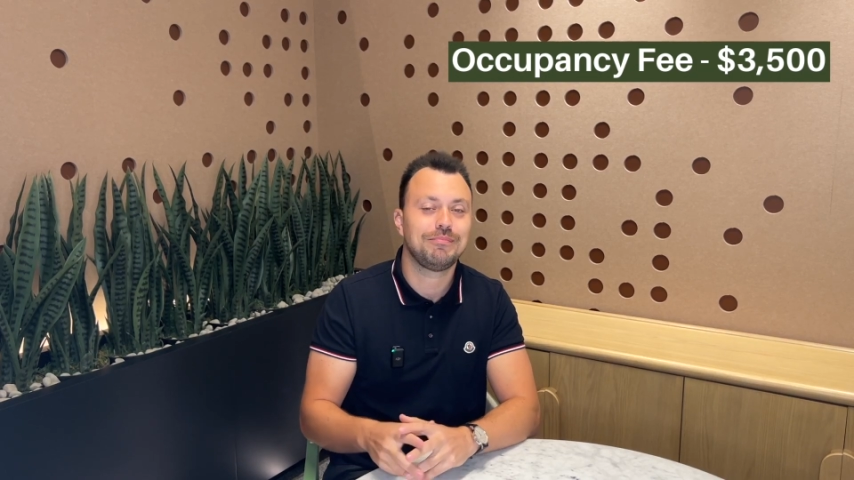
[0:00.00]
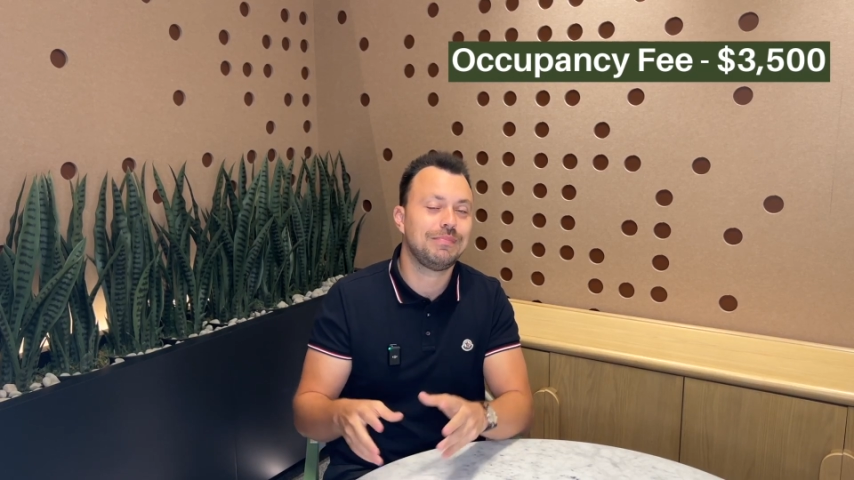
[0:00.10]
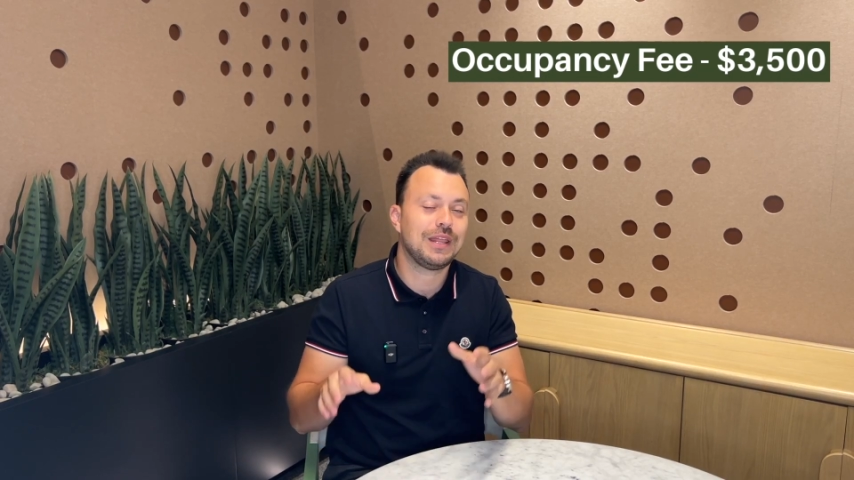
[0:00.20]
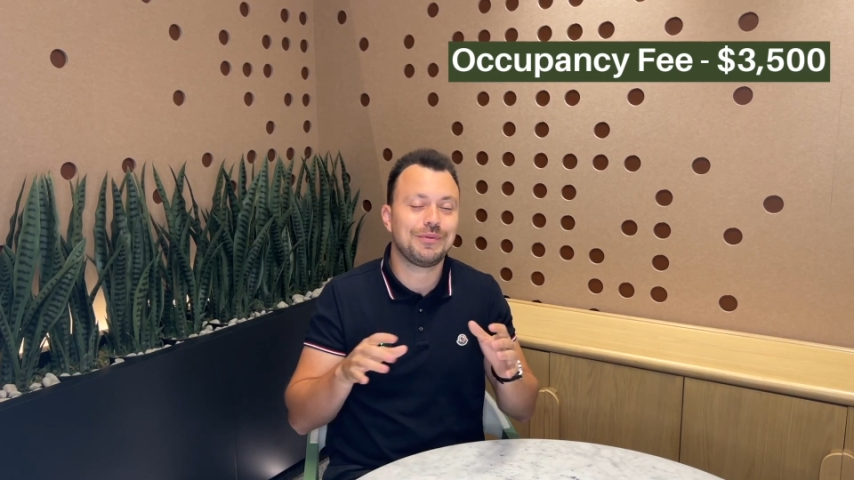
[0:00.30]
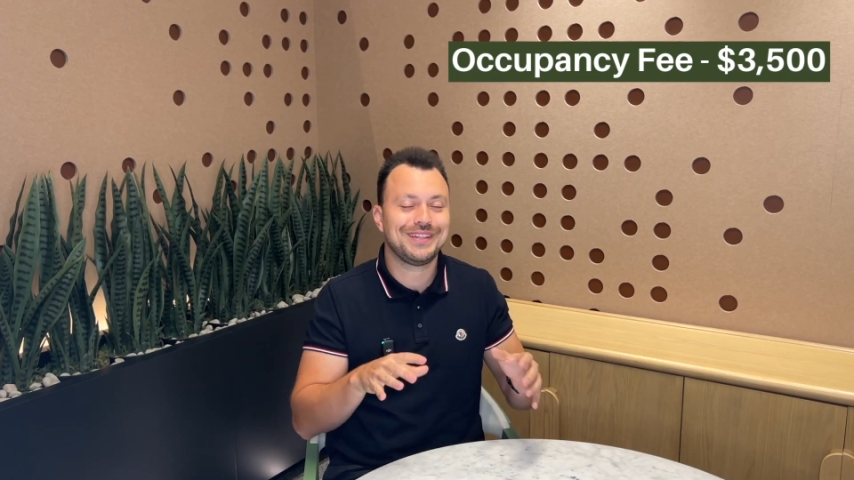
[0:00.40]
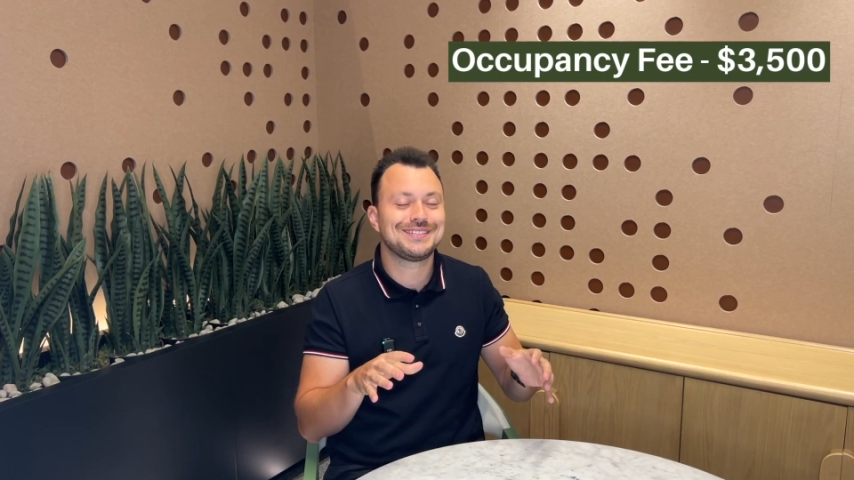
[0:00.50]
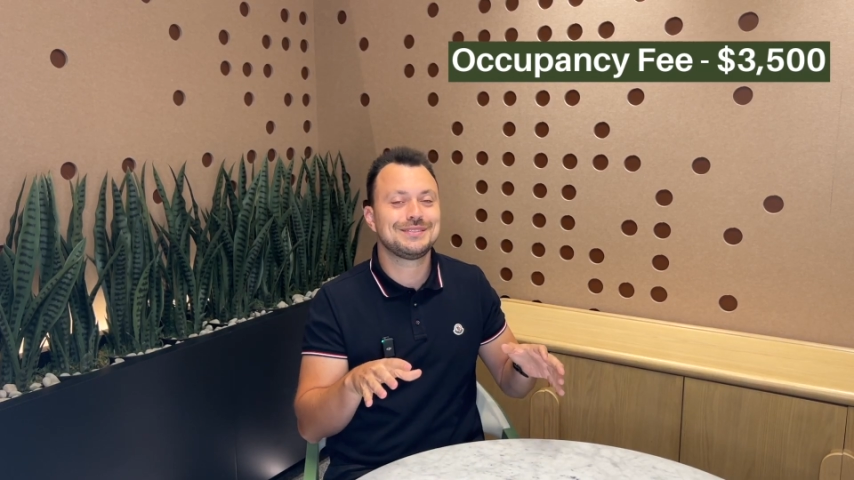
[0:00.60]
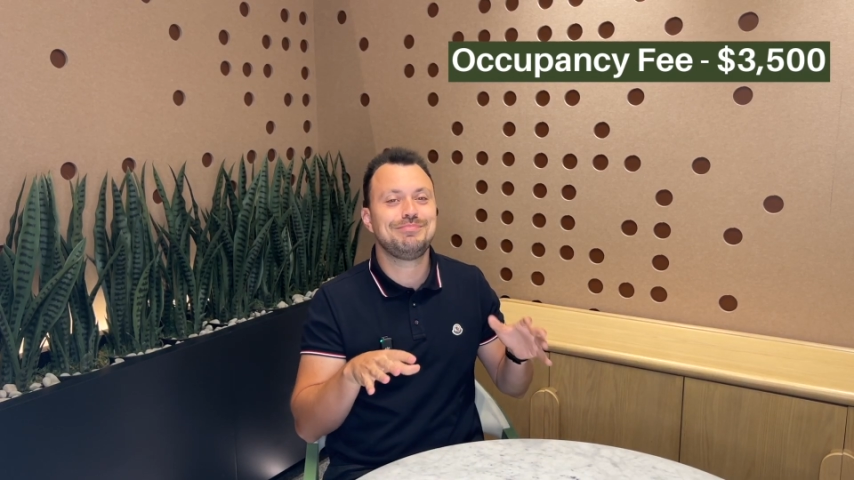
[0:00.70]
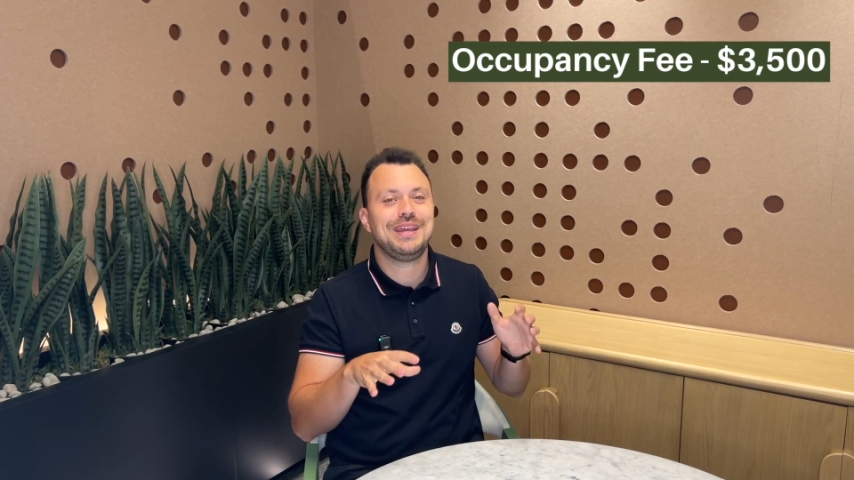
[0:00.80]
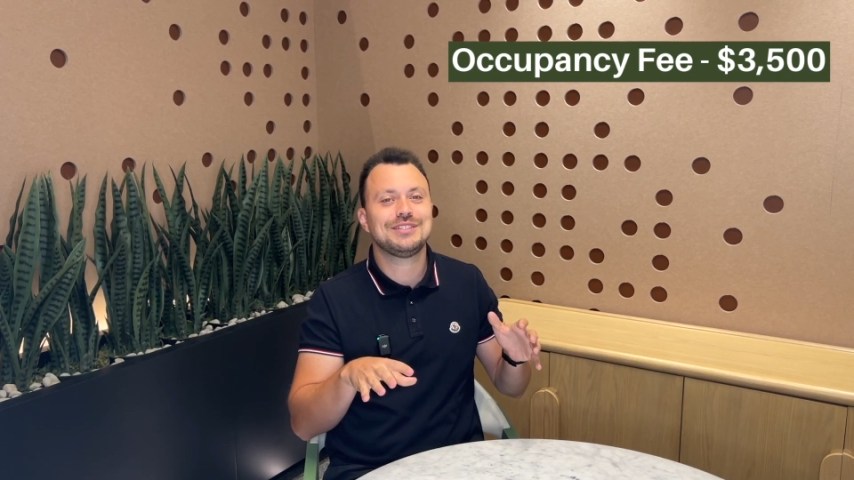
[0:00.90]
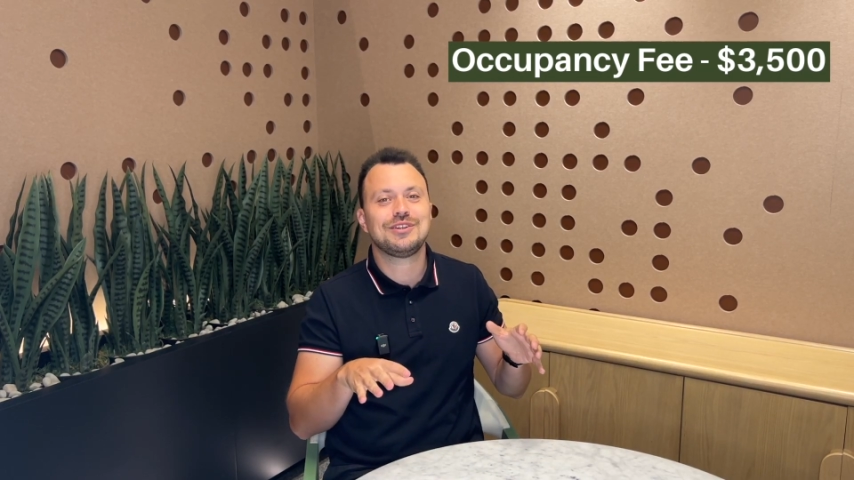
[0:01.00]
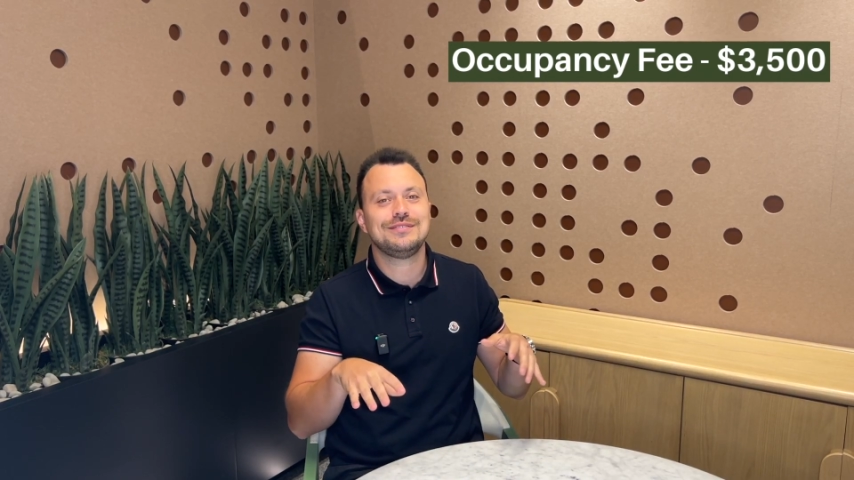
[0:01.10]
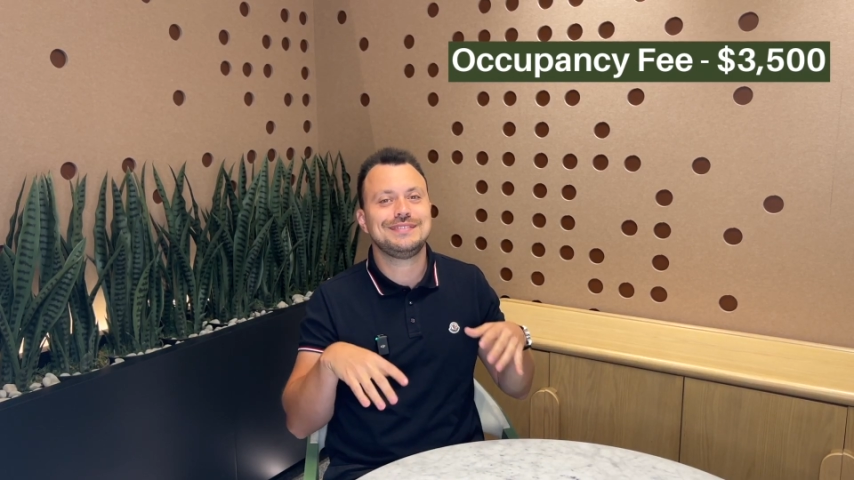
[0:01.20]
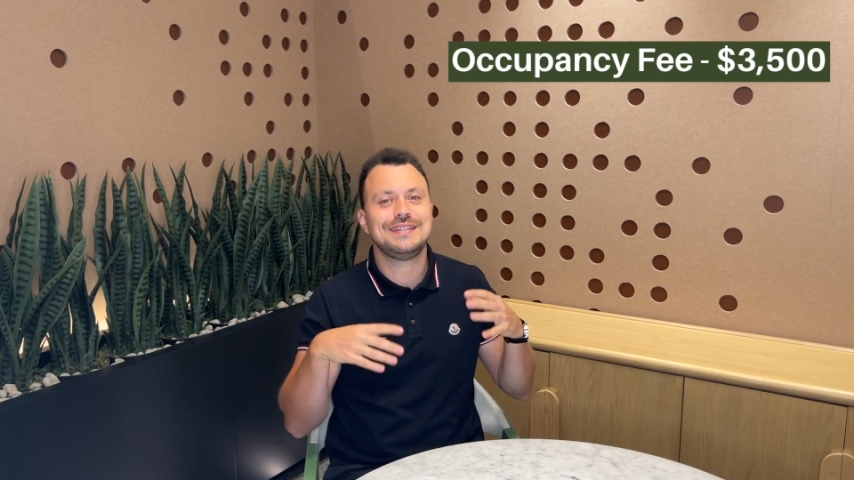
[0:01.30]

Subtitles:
By the way, this is based on